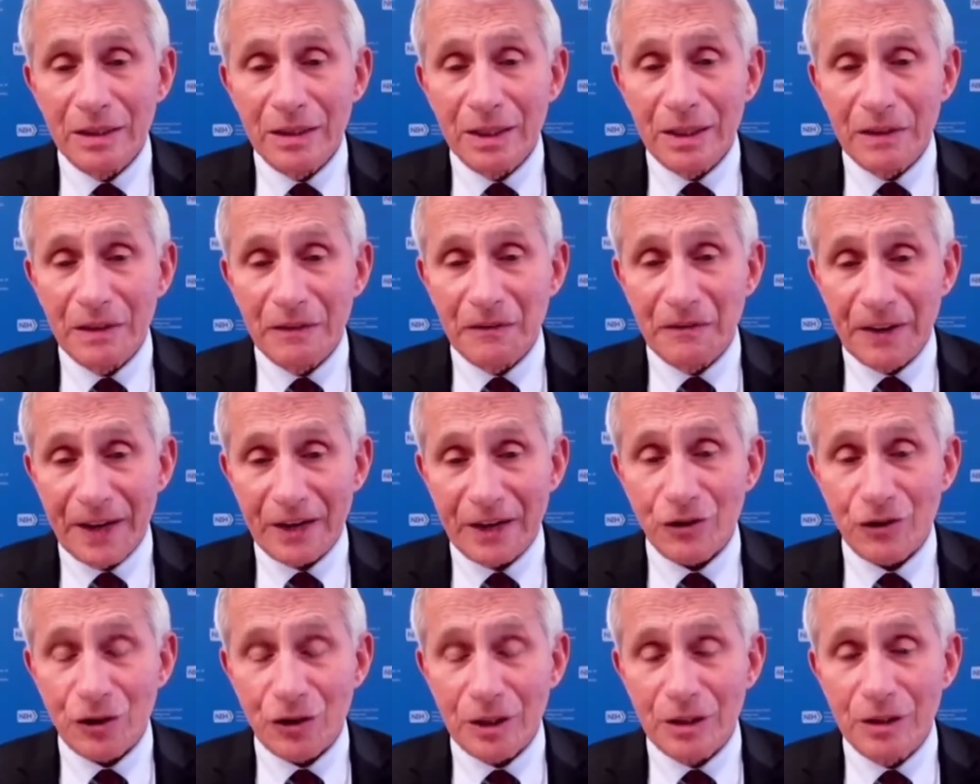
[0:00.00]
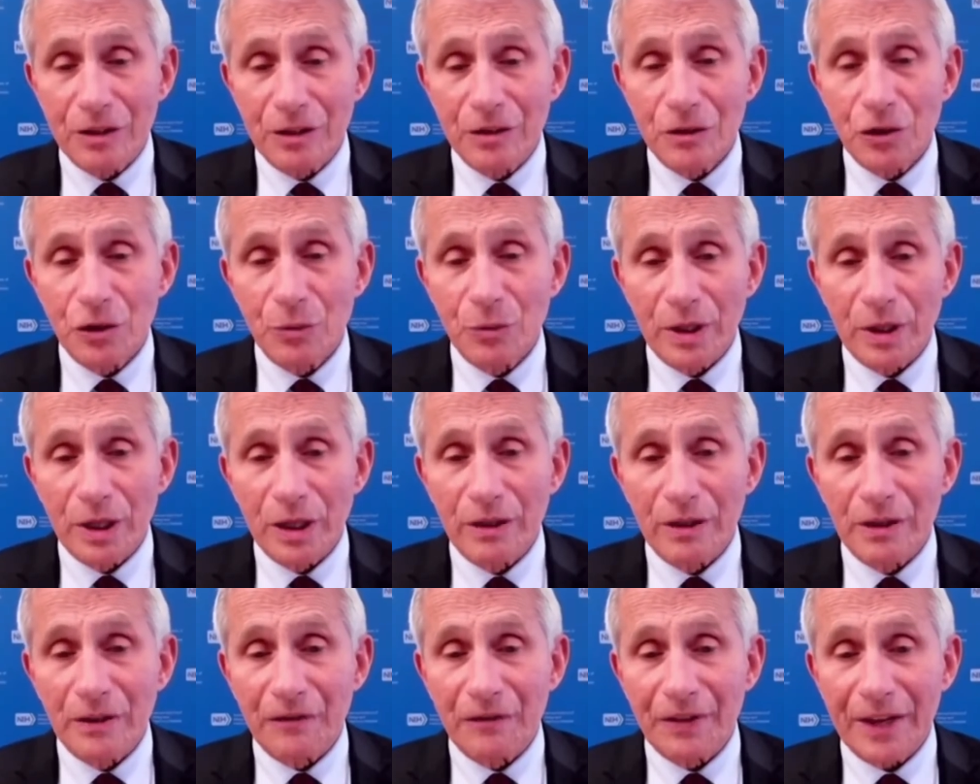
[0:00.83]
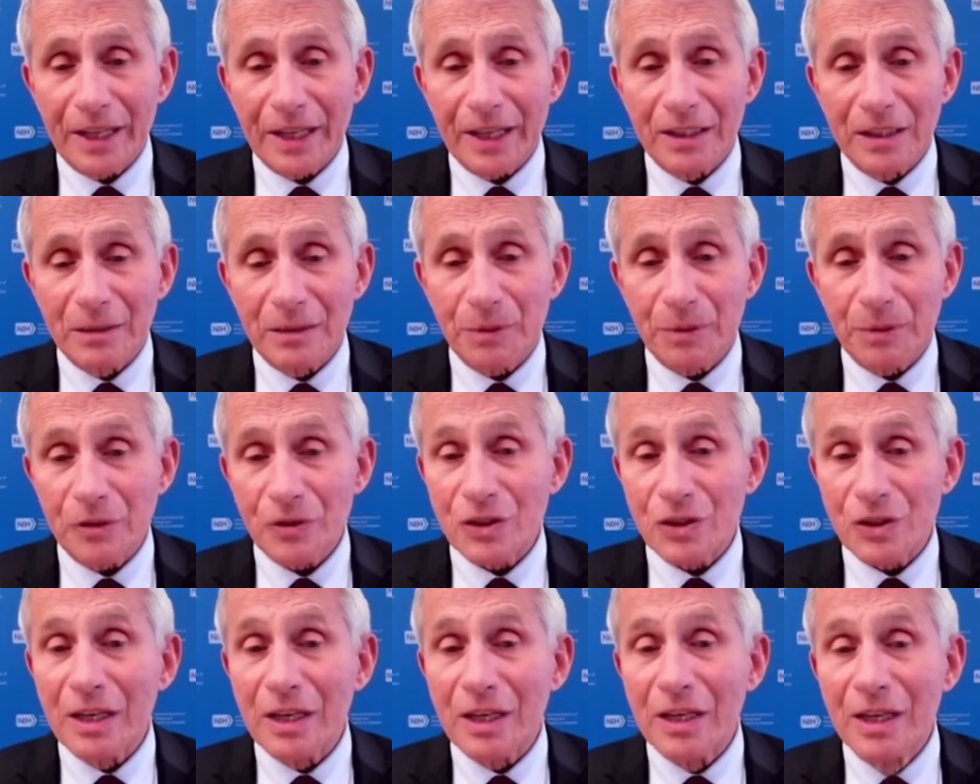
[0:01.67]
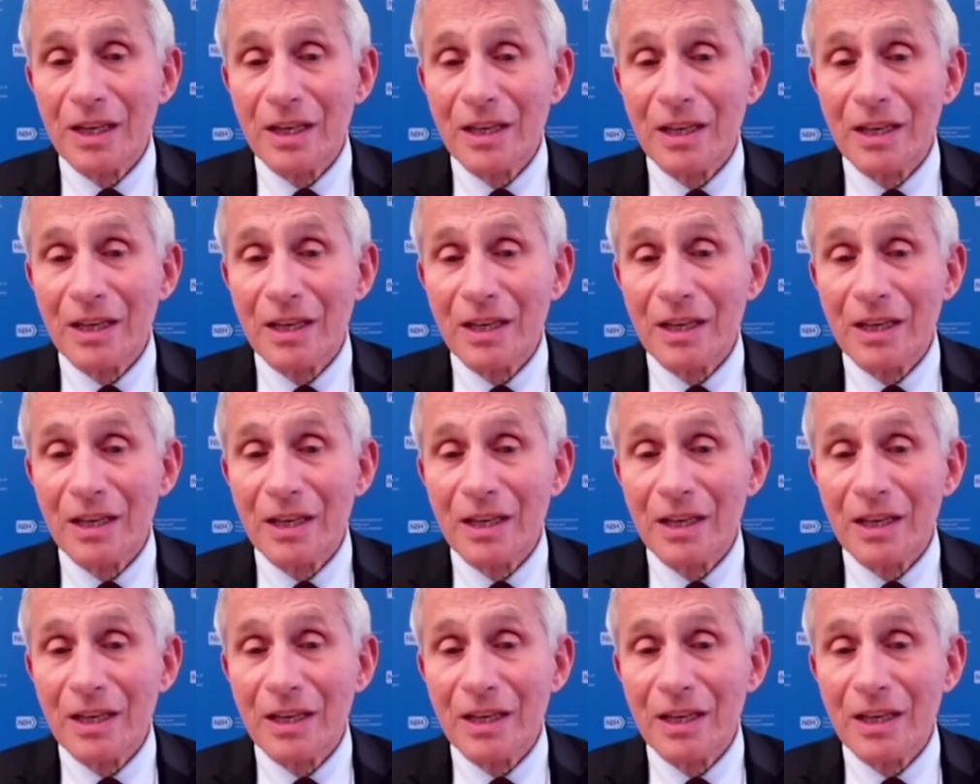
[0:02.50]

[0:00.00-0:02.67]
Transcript: the infection to an uninfected person.